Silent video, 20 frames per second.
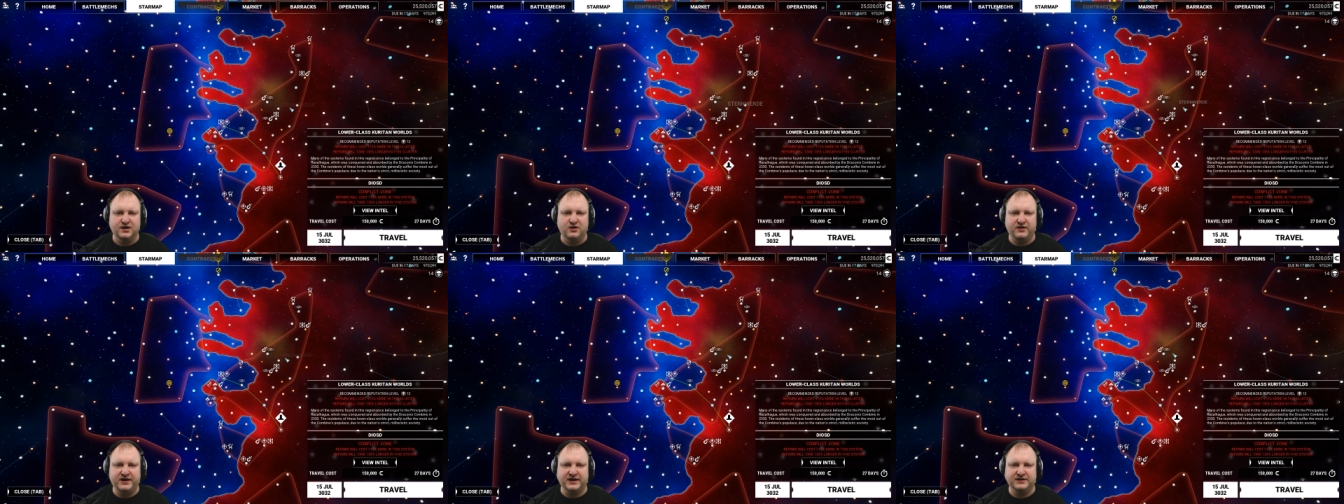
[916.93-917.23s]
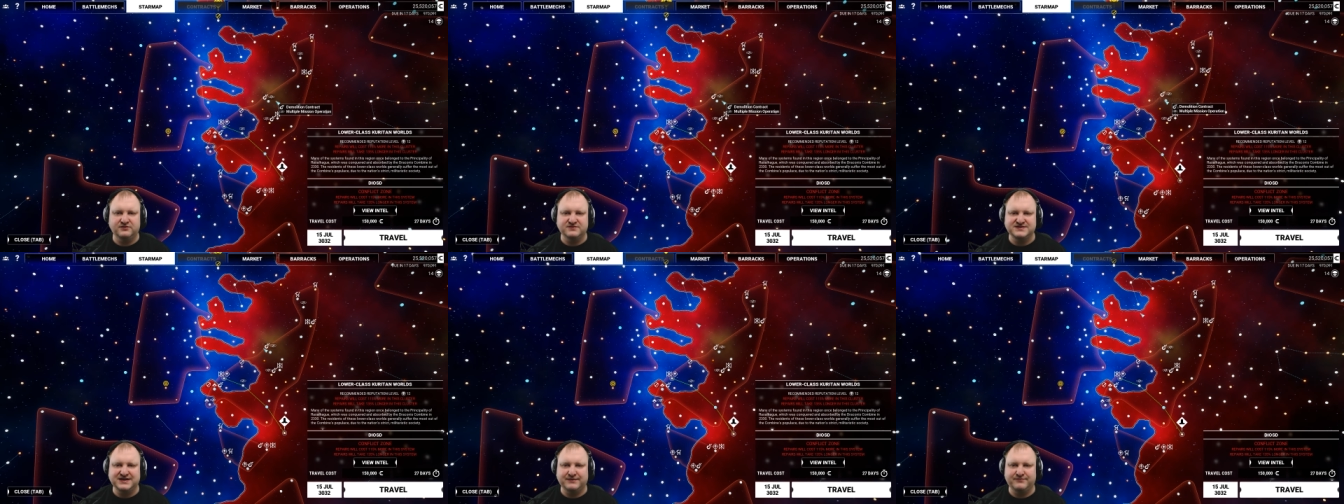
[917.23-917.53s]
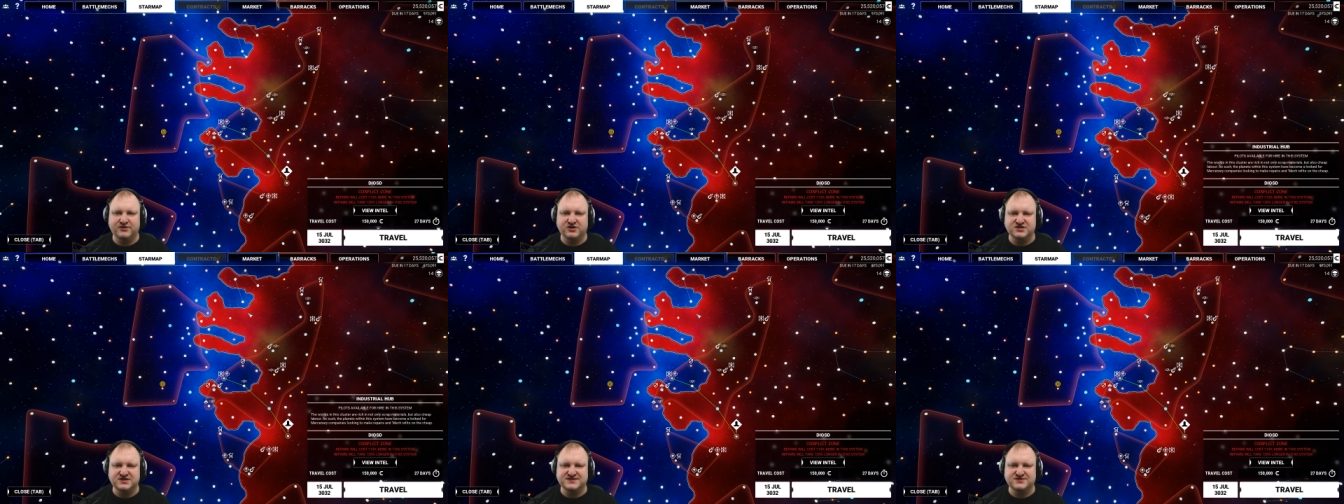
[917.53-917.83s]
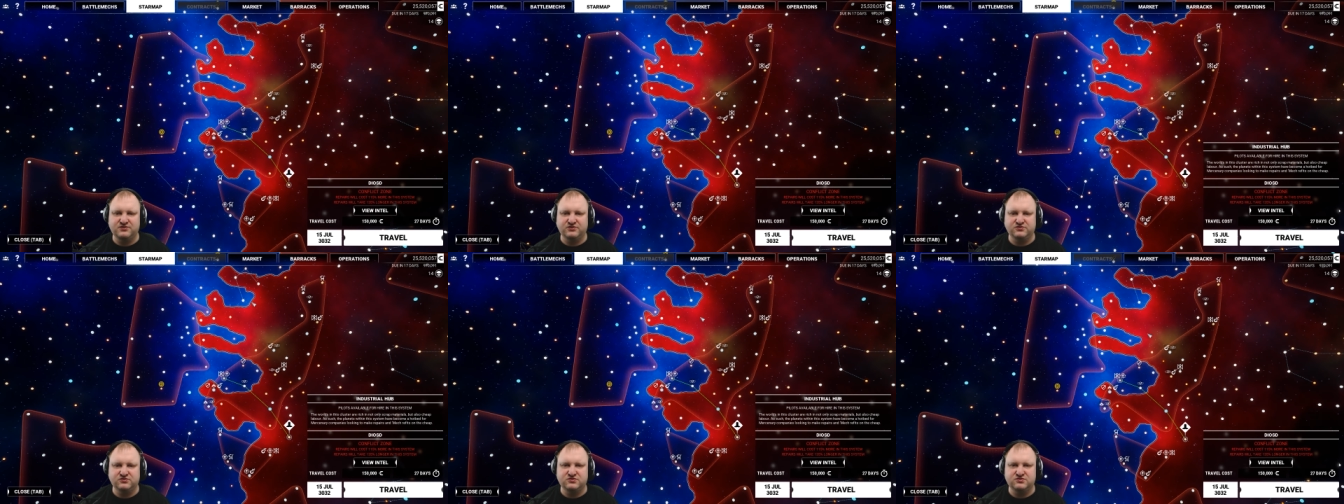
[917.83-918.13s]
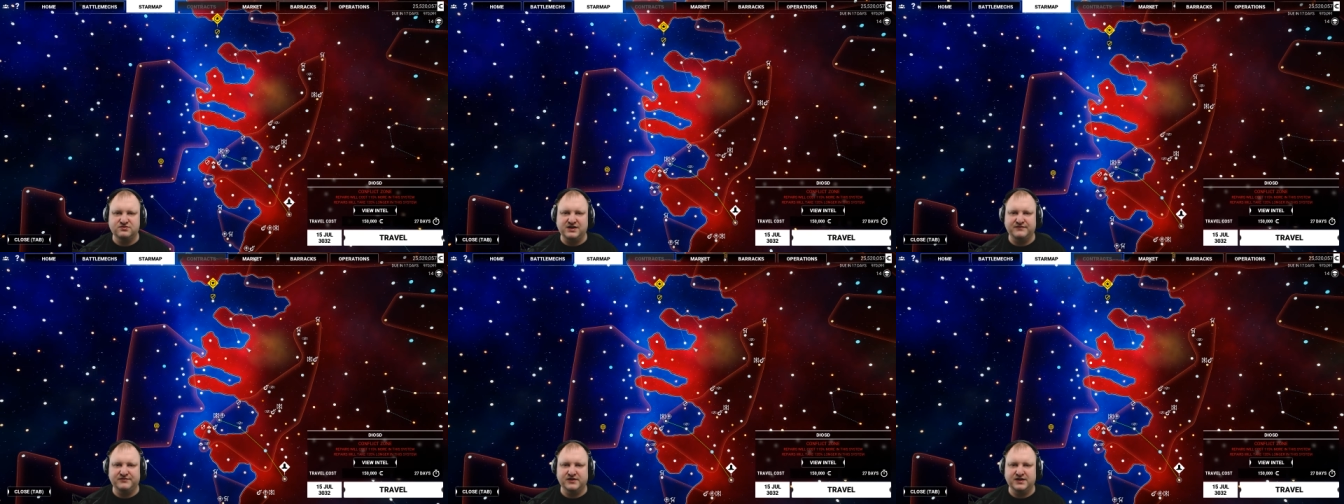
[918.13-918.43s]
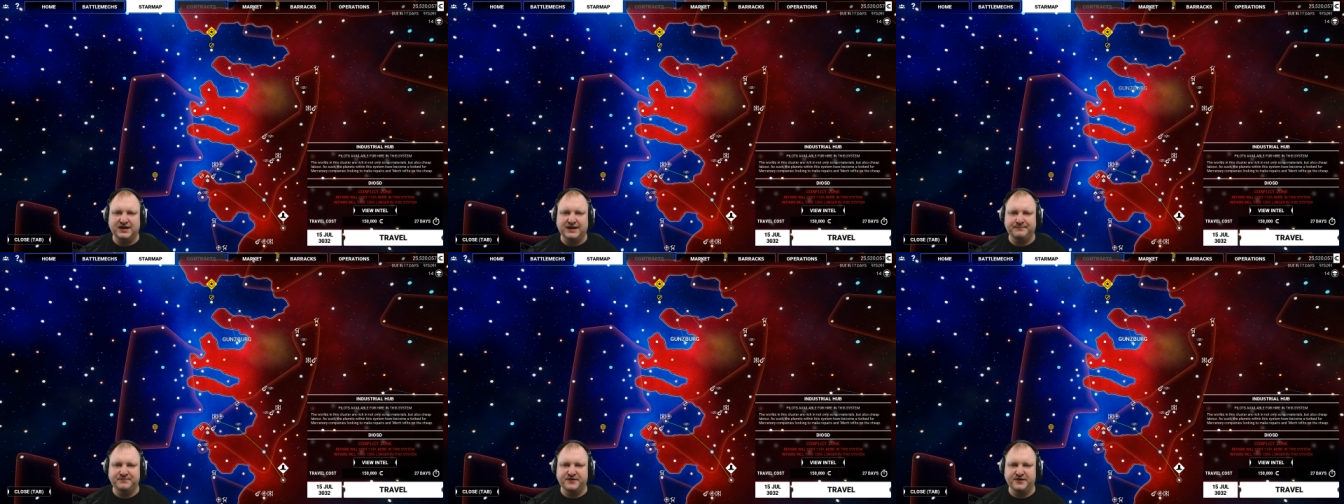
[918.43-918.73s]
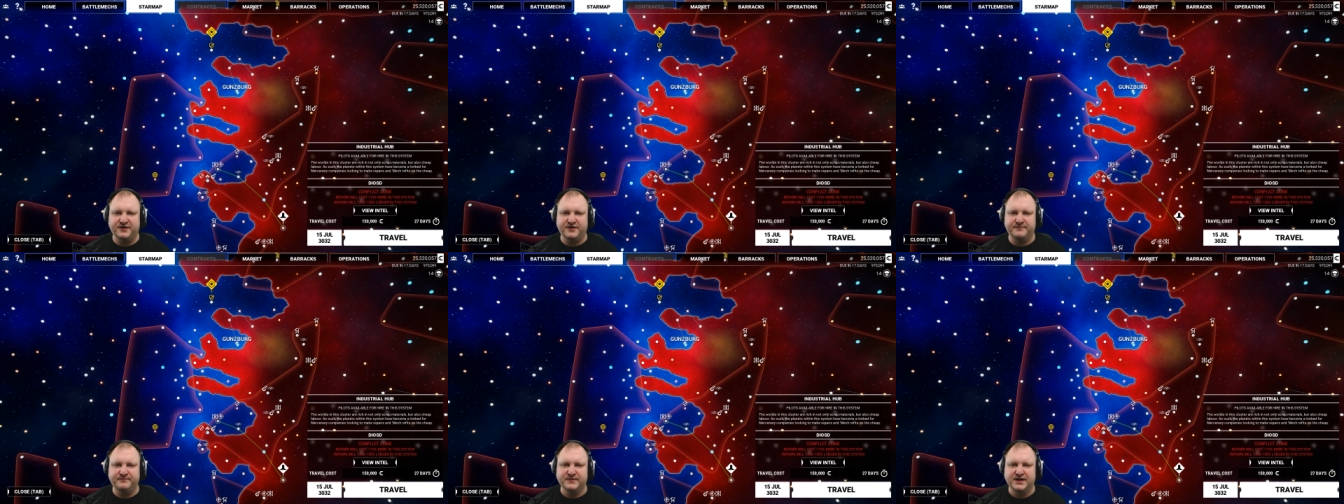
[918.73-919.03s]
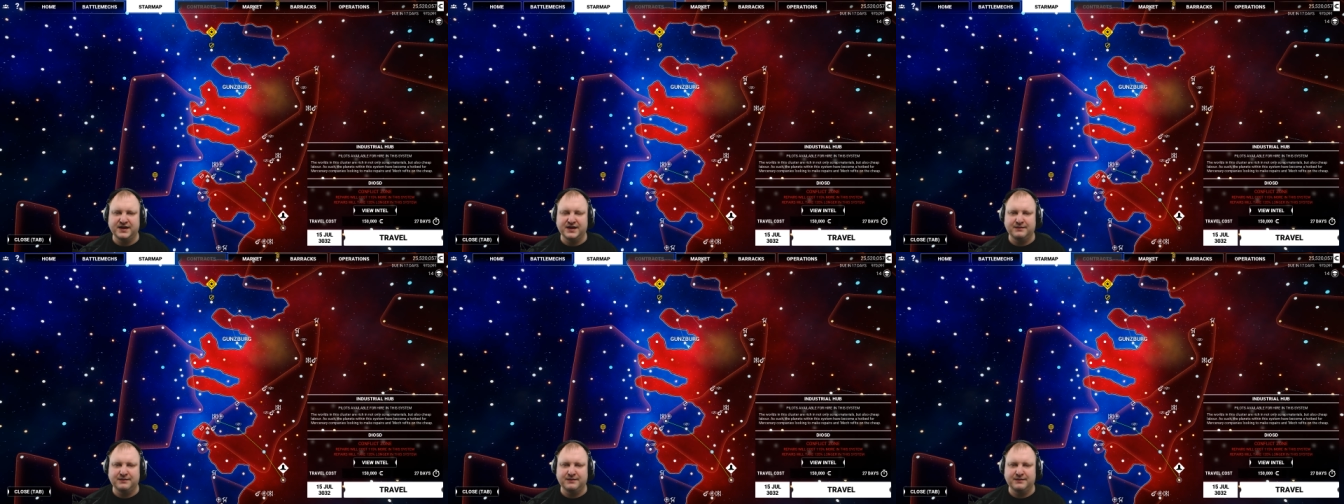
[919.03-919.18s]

Okay, looks like we're just going to travel up there.